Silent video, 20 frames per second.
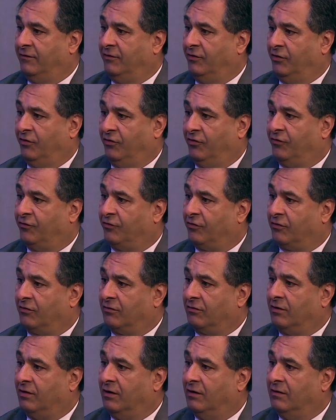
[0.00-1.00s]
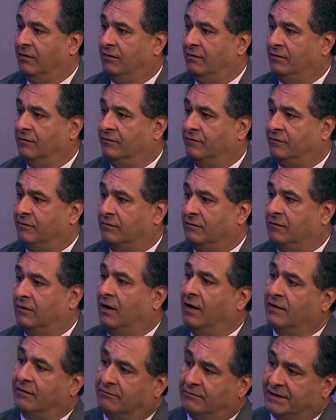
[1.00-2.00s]
used for
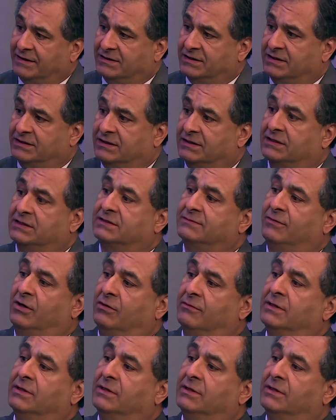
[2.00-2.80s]
other reasons at this moment.